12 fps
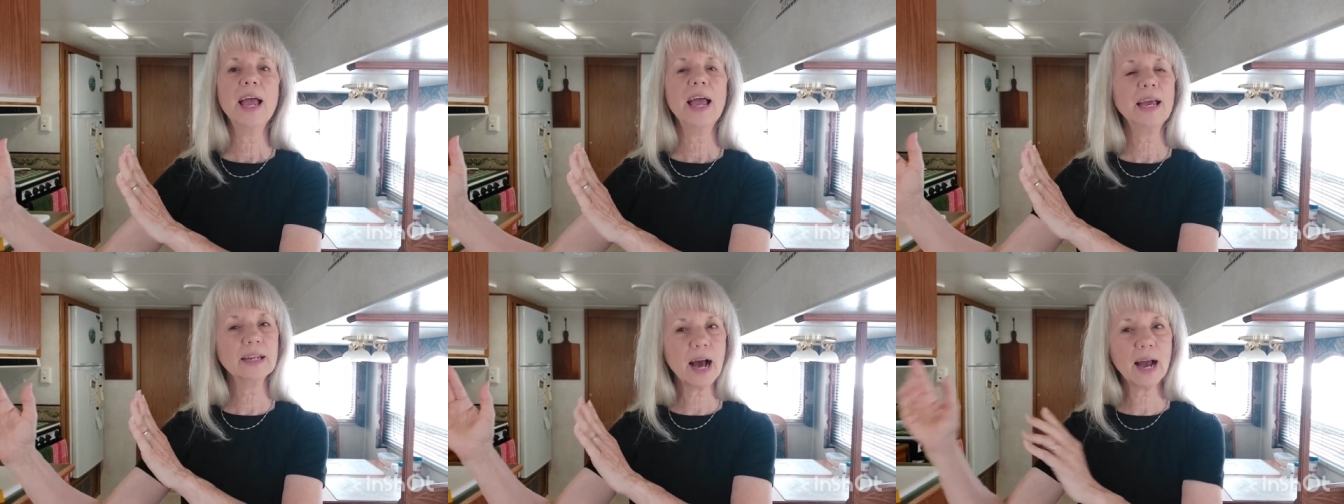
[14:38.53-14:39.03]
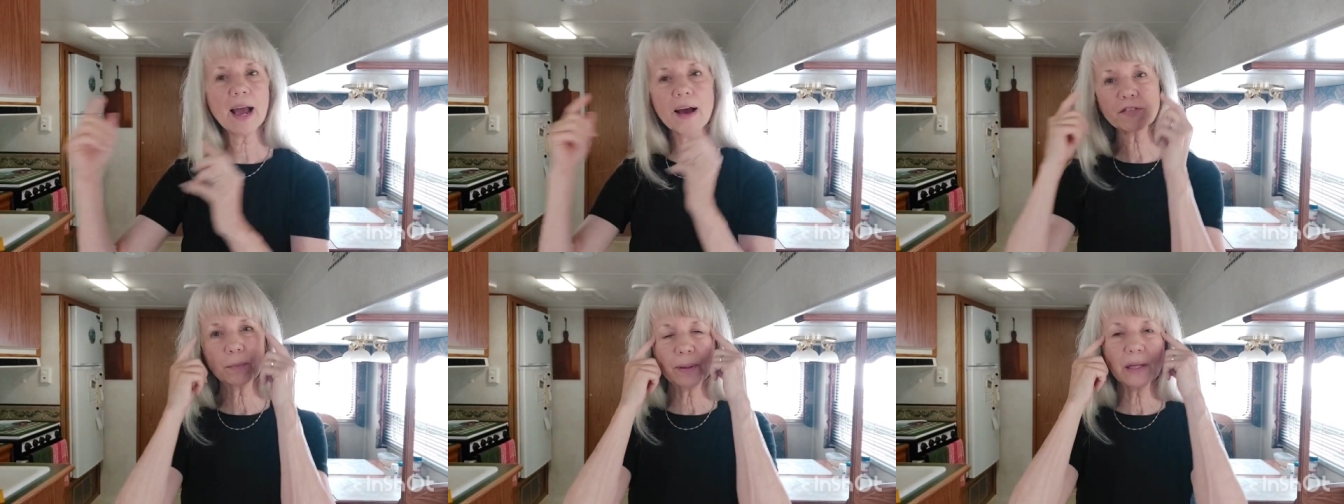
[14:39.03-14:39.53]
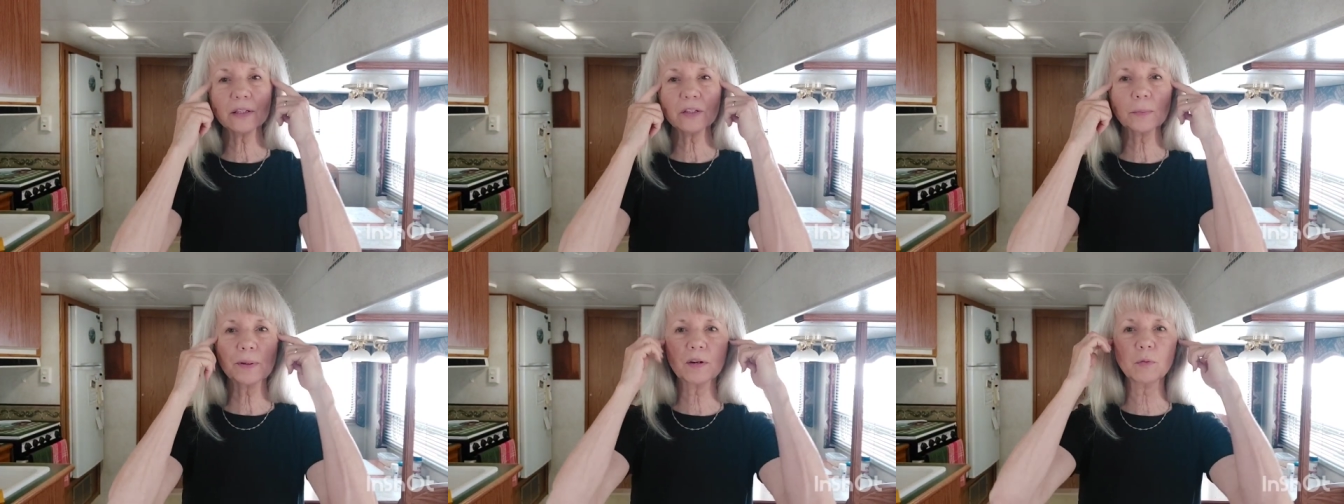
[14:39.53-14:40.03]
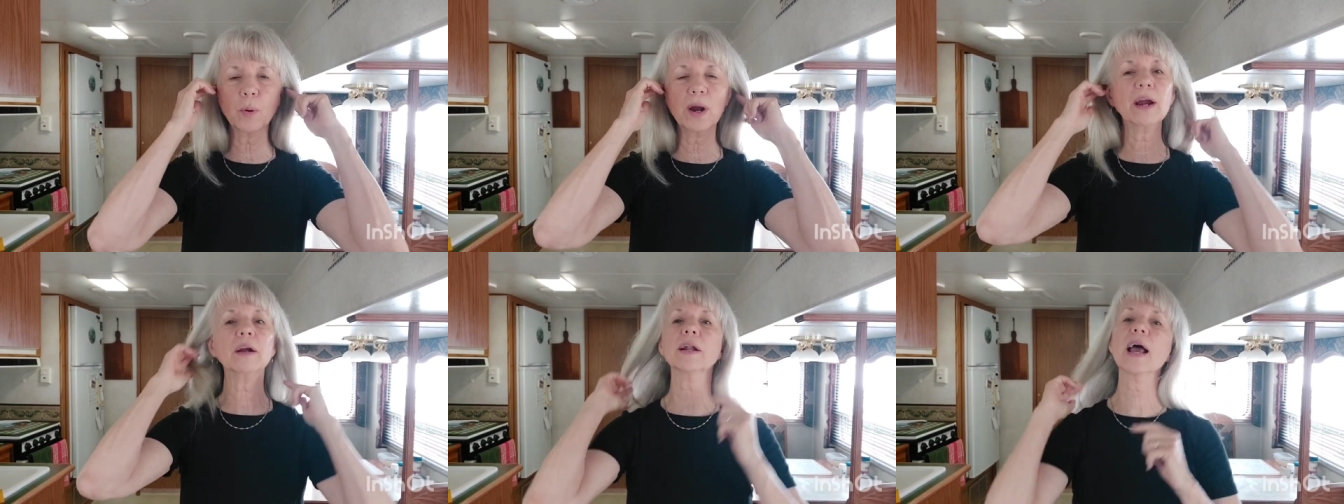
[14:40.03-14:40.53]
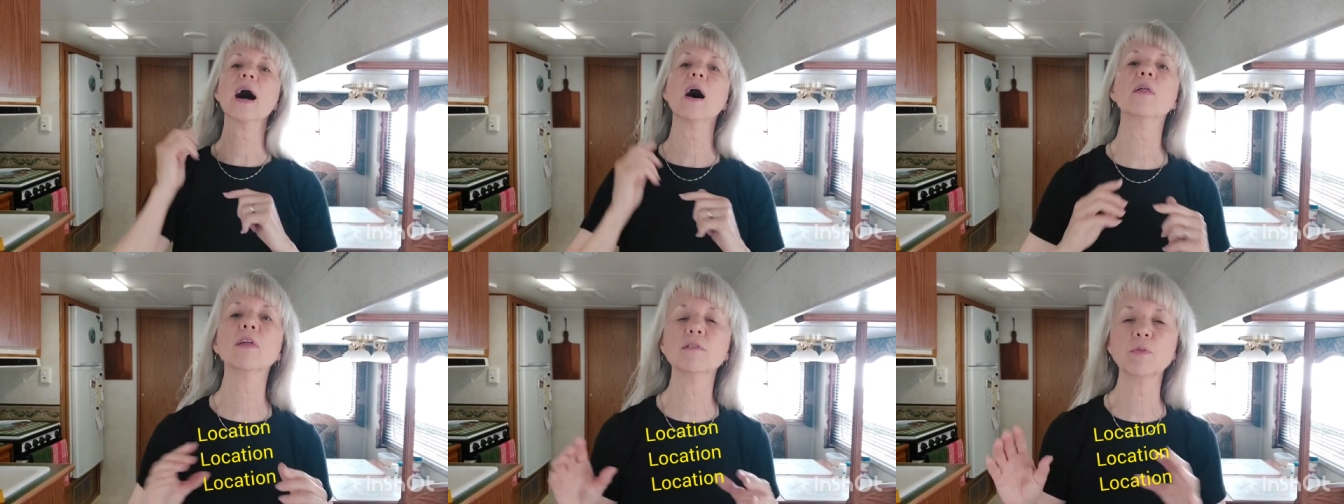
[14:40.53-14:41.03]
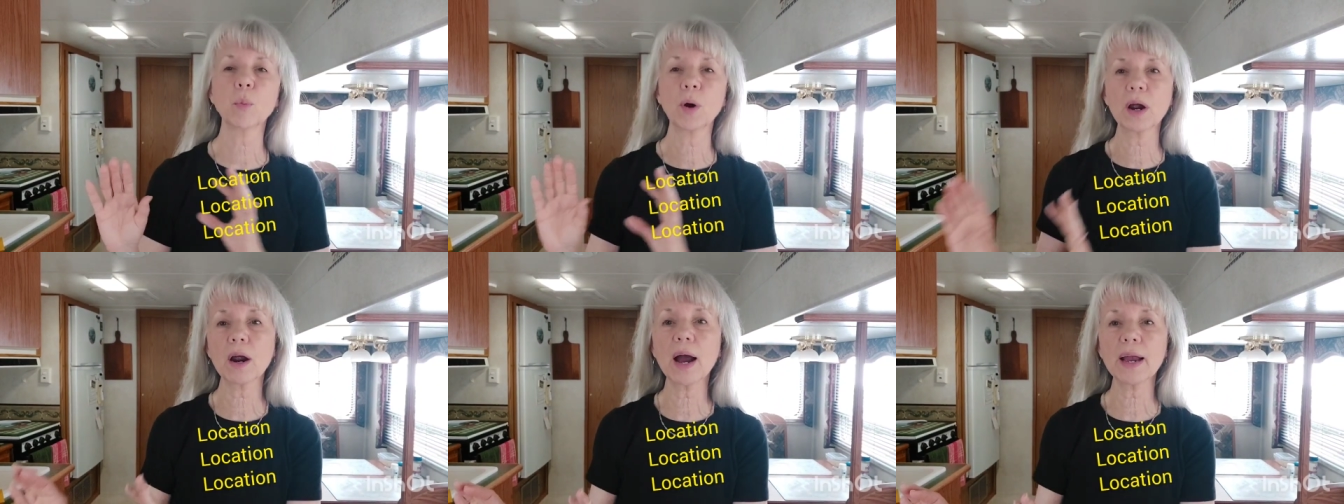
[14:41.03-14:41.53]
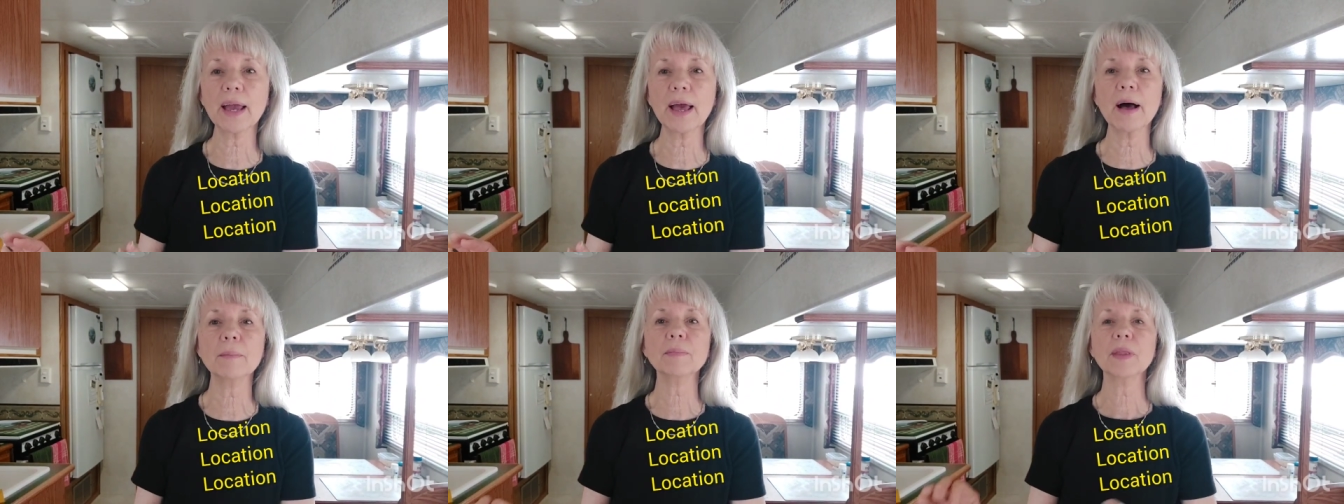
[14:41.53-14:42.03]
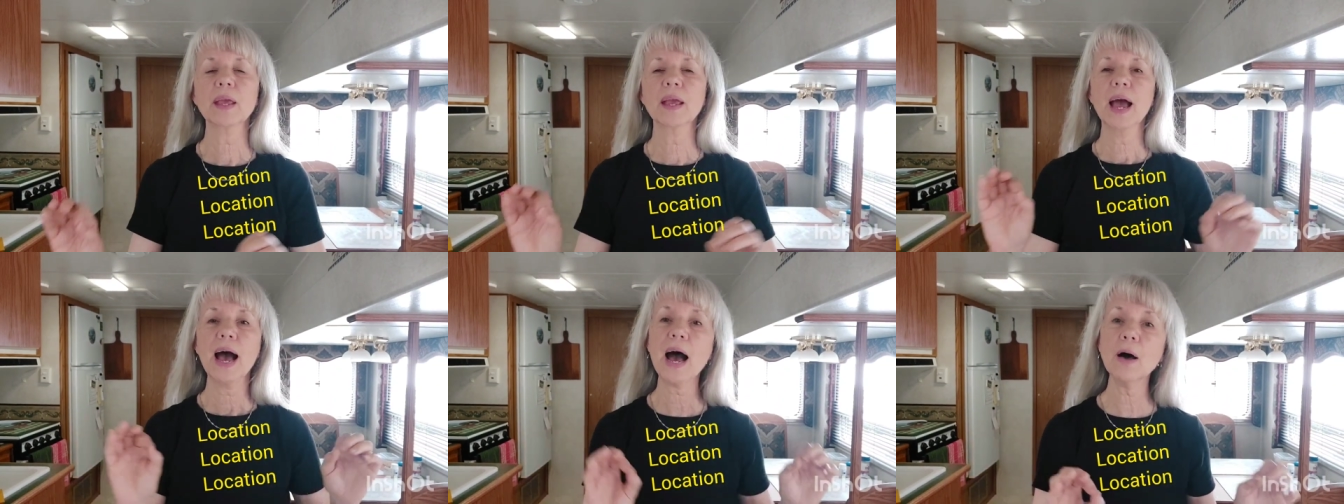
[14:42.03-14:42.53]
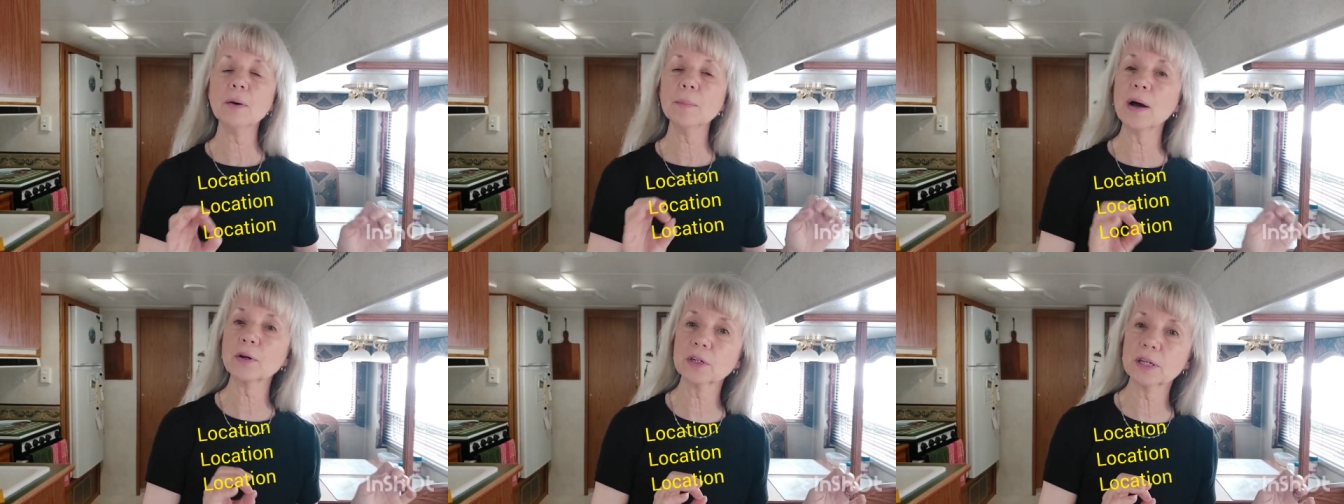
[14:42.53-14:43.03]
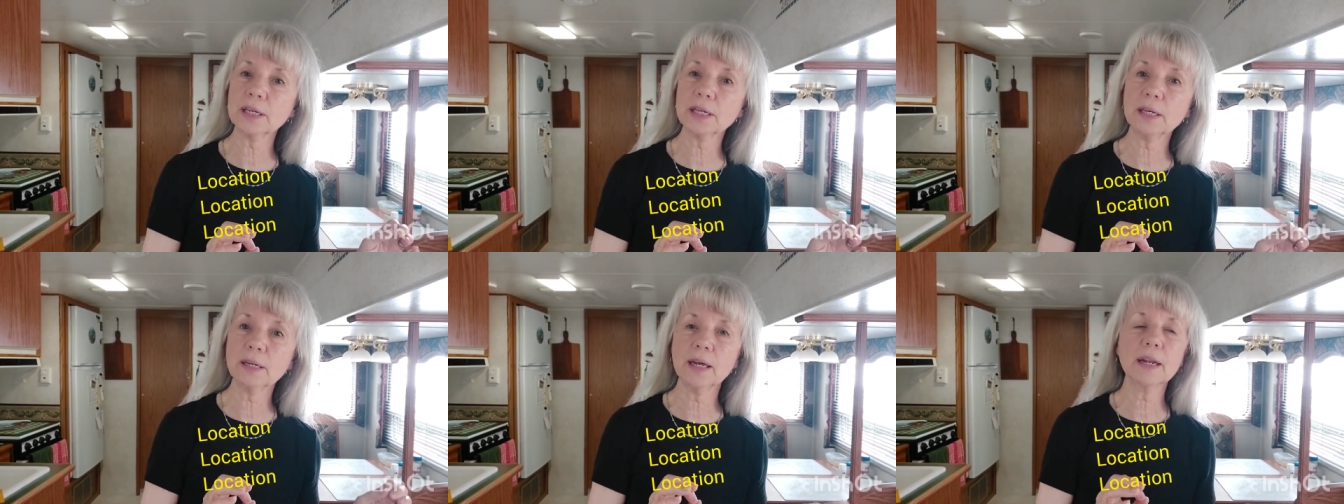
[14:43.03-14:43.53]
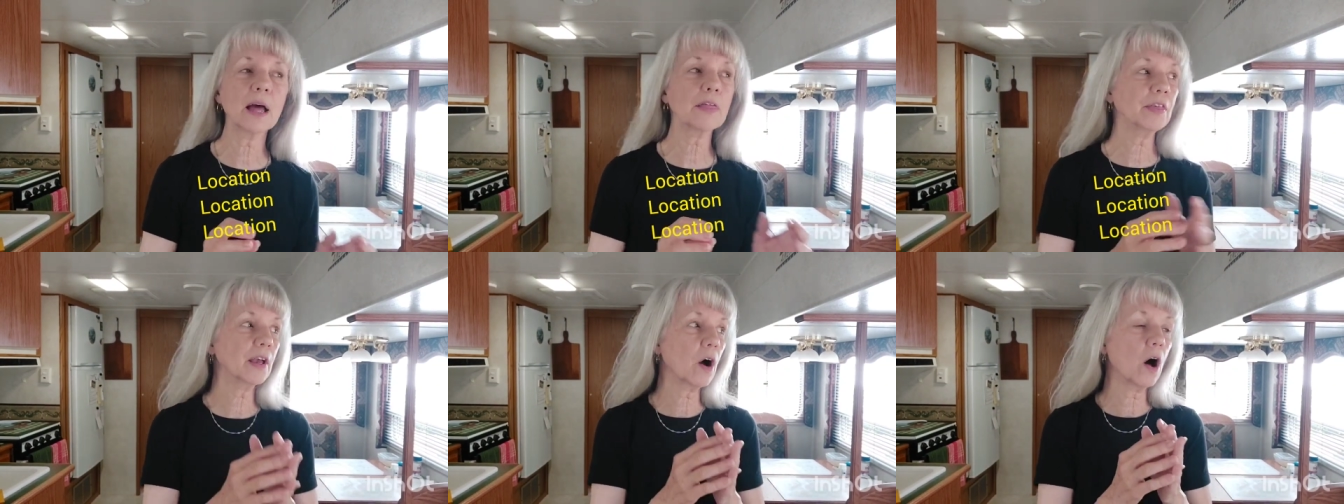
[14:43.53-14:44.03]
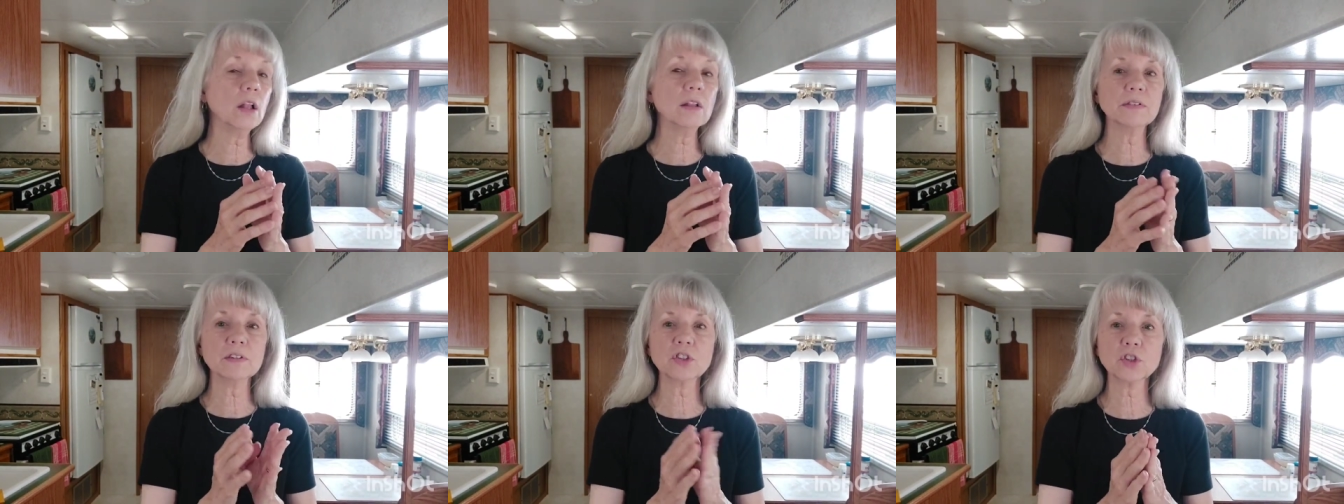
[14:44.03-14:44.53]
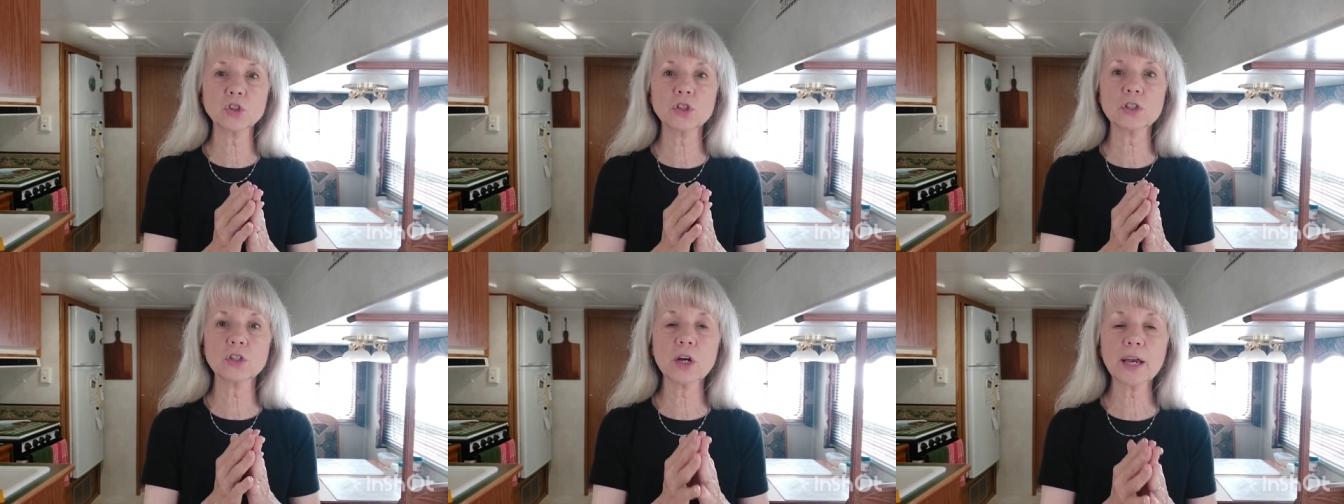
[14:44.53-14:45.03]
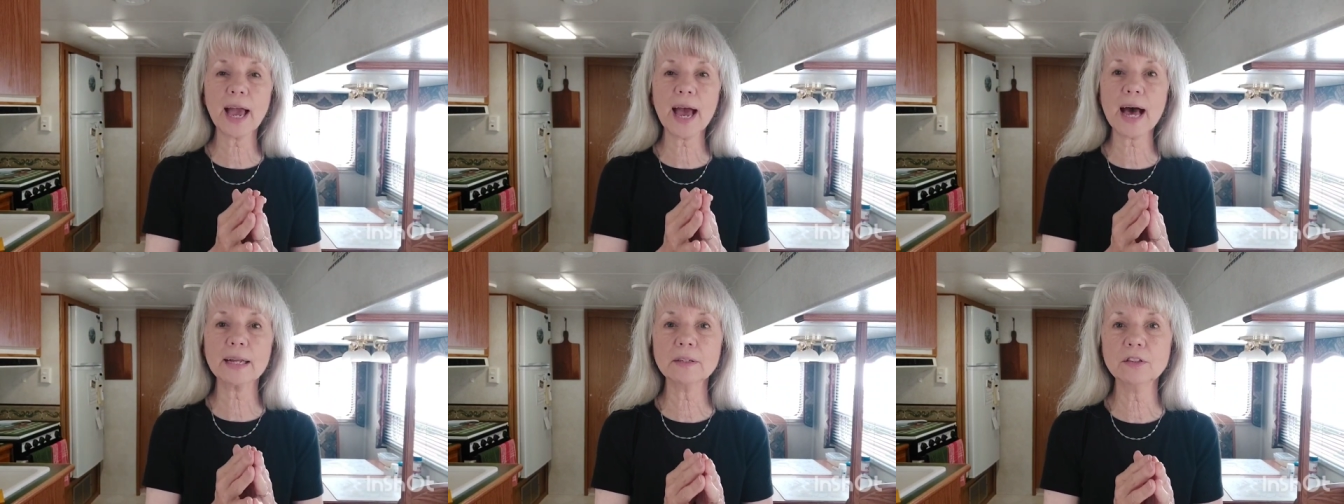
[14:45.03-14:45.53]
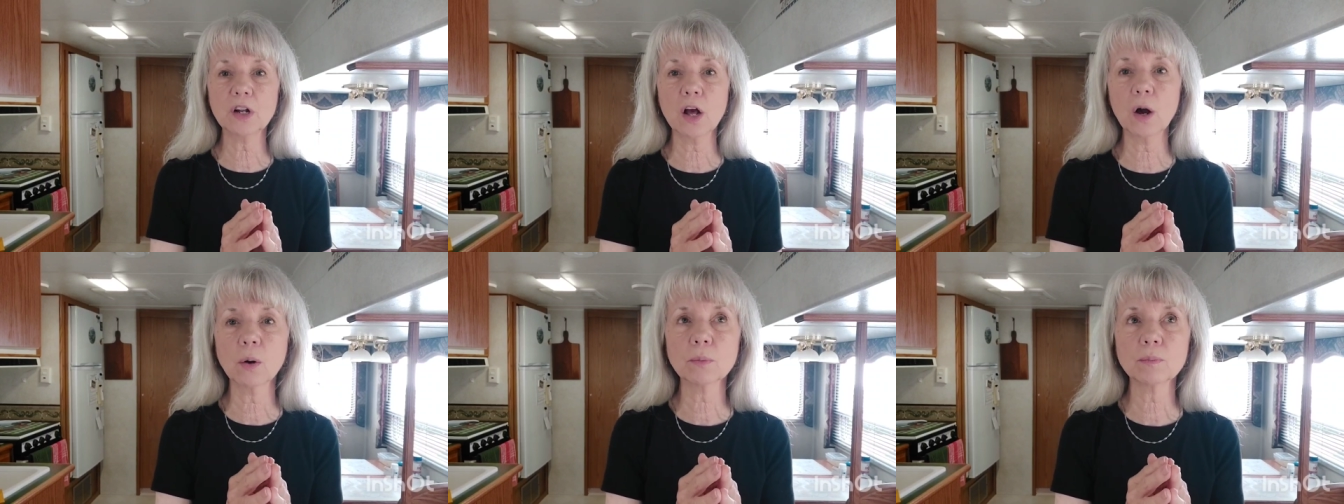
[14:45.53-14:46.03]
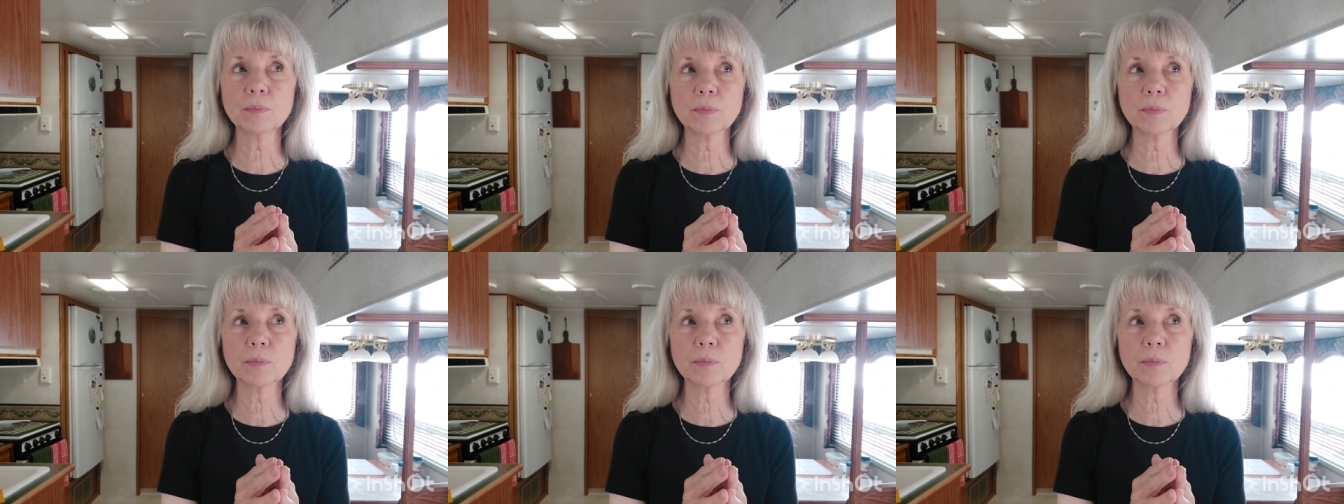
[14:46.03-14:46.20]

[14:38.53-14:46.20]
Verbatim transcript: And I have to be a little bit aware now of where I am, how am I going to eat? And I think all of us should look at, you know,